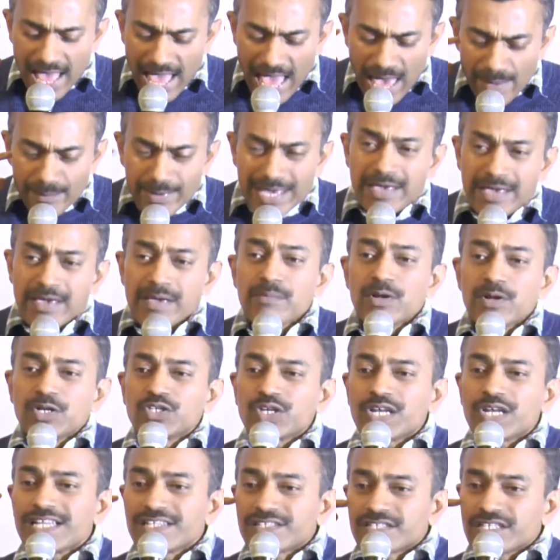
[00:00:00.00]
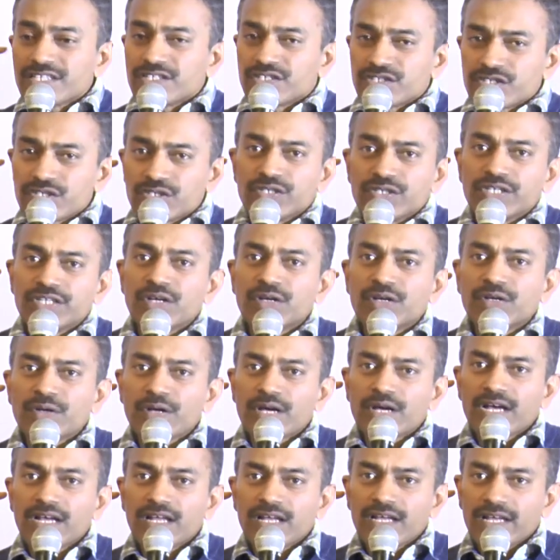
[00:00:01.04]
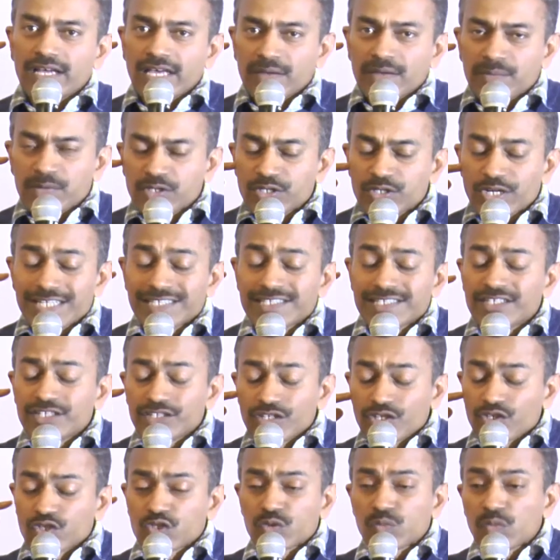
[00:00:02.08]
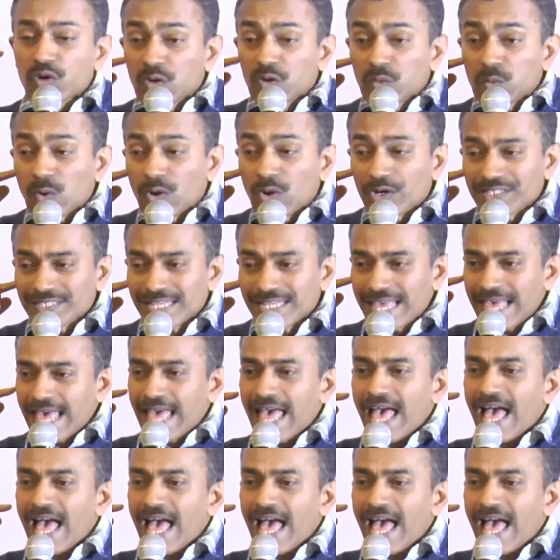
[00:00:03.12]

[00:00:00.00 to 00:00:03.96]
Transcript: am I able to listen to, able to listen to the small voice?